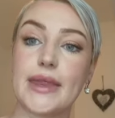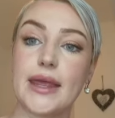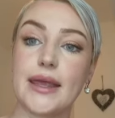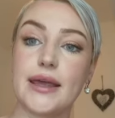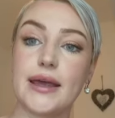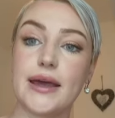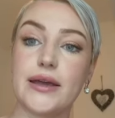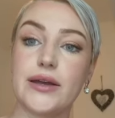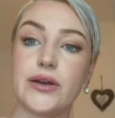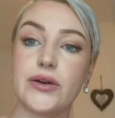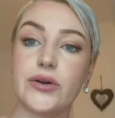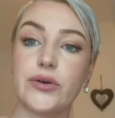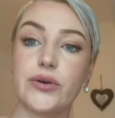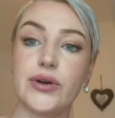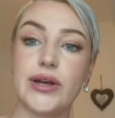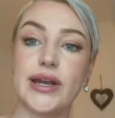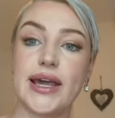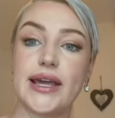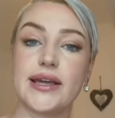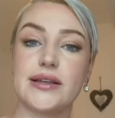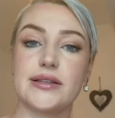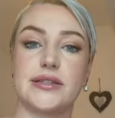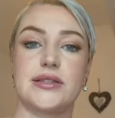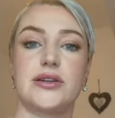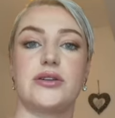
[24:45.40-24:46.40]
I know
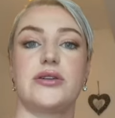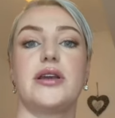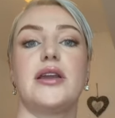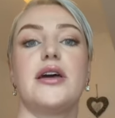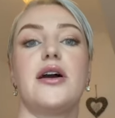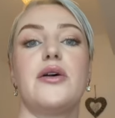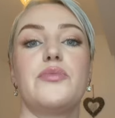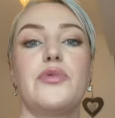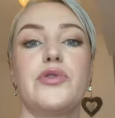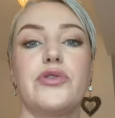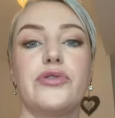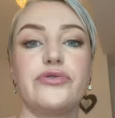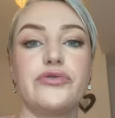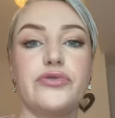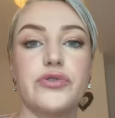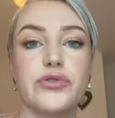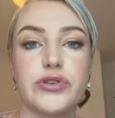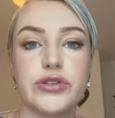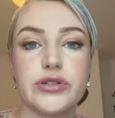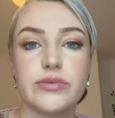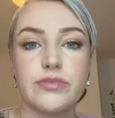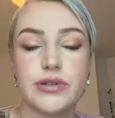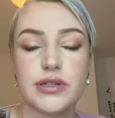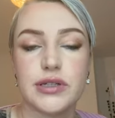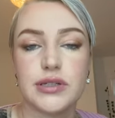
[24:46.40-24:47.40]
nails are a lot more
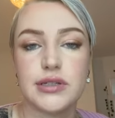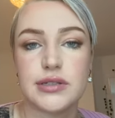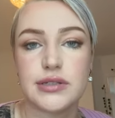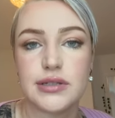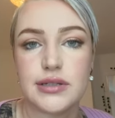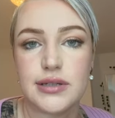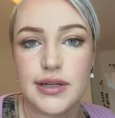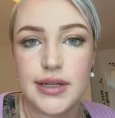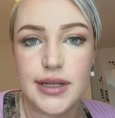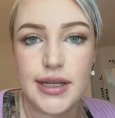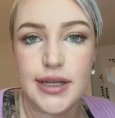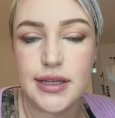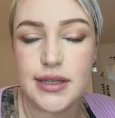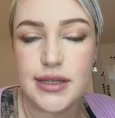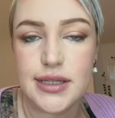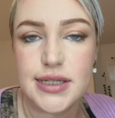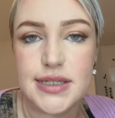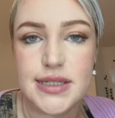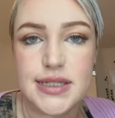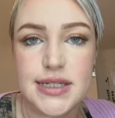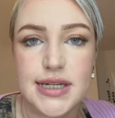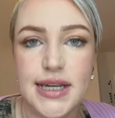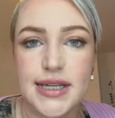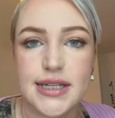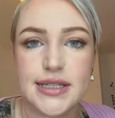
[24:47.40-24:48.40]
affordable in the
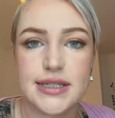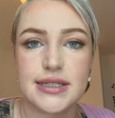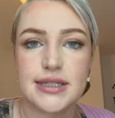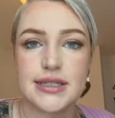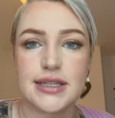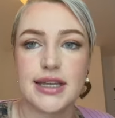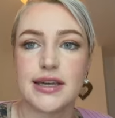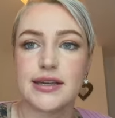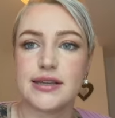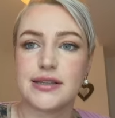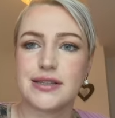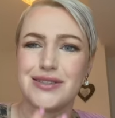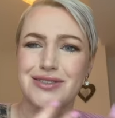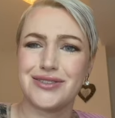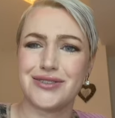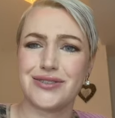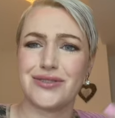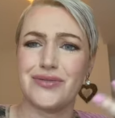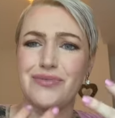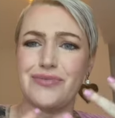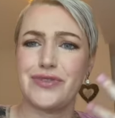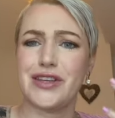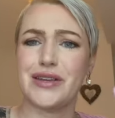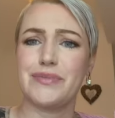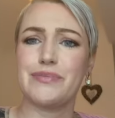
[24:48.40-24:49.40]
States, that it's
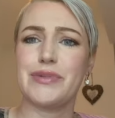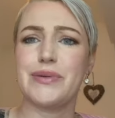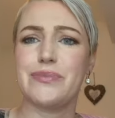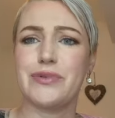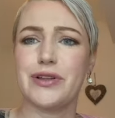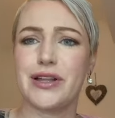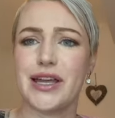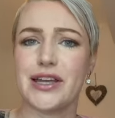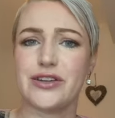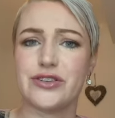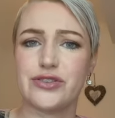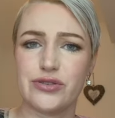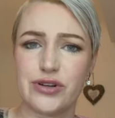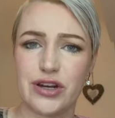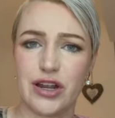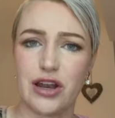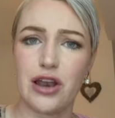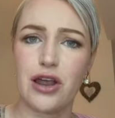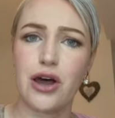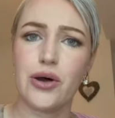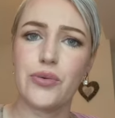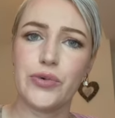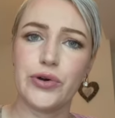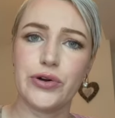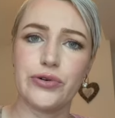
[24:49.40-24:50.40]
something people get done a
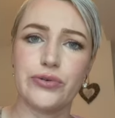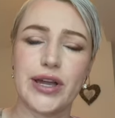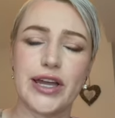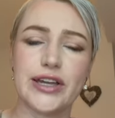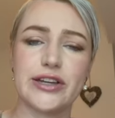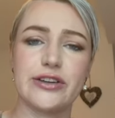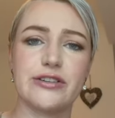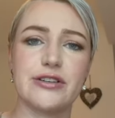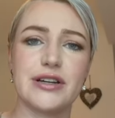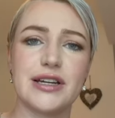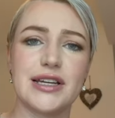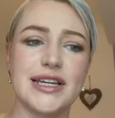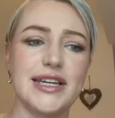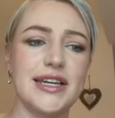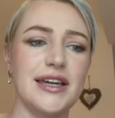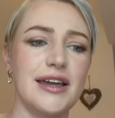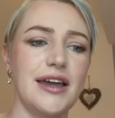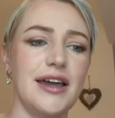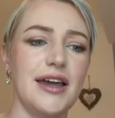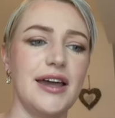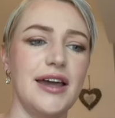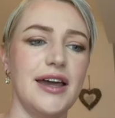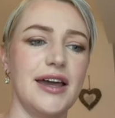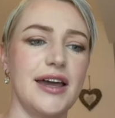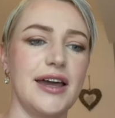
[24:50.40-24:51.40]
lot more regularly.
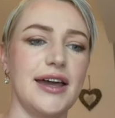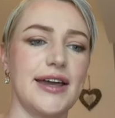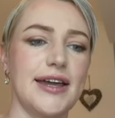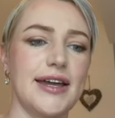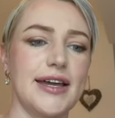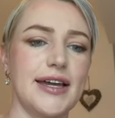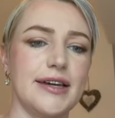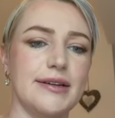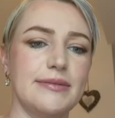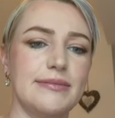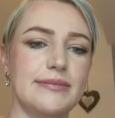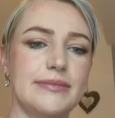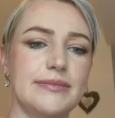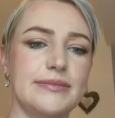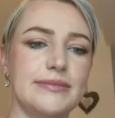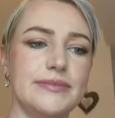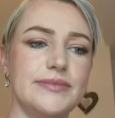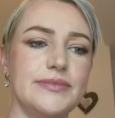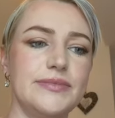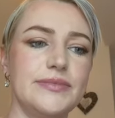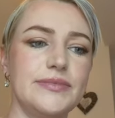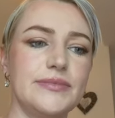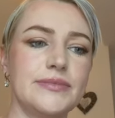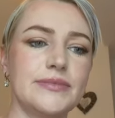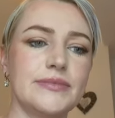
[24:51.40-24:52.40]

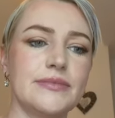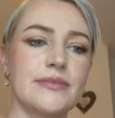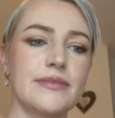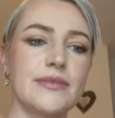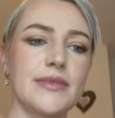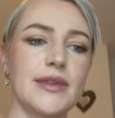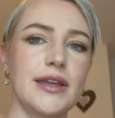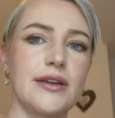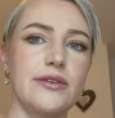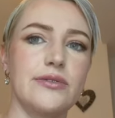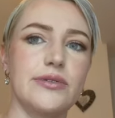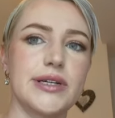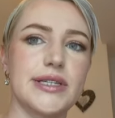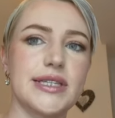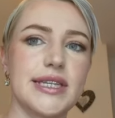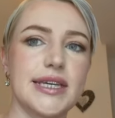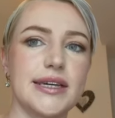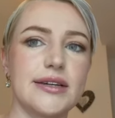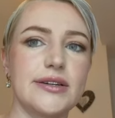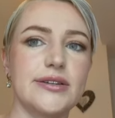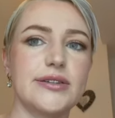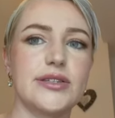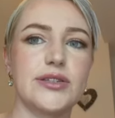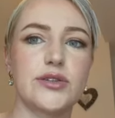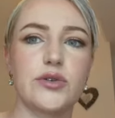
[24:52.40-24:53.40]
Whereas
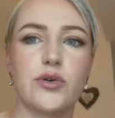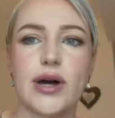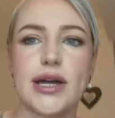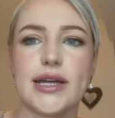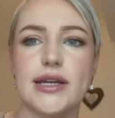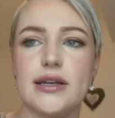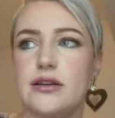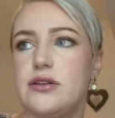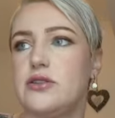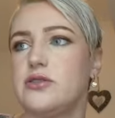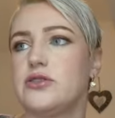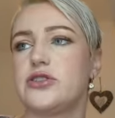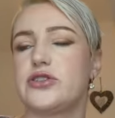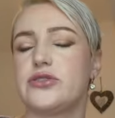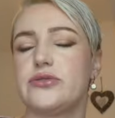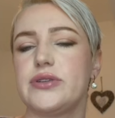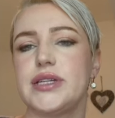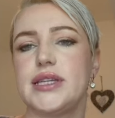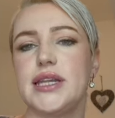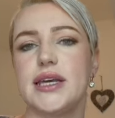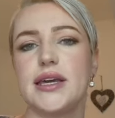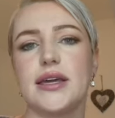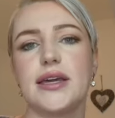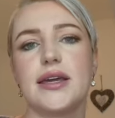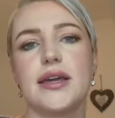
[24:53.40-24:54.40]
here it's quite a luxury
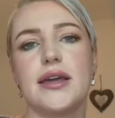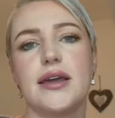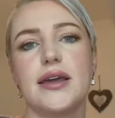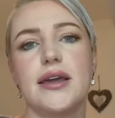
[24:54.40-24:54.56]
thing.